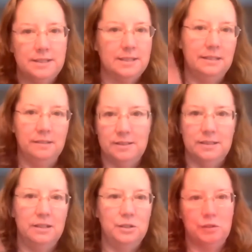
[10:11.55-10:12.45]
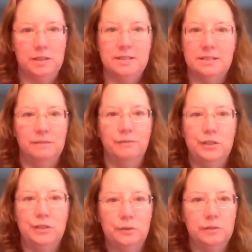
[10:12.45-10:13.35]
skills and interest
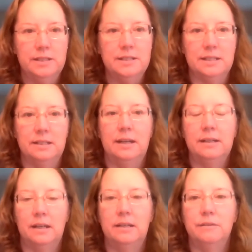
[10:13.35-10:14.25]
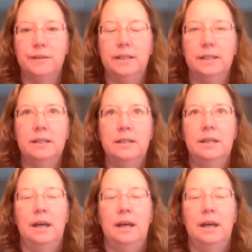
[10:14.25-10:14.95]
inventories and that kind of thing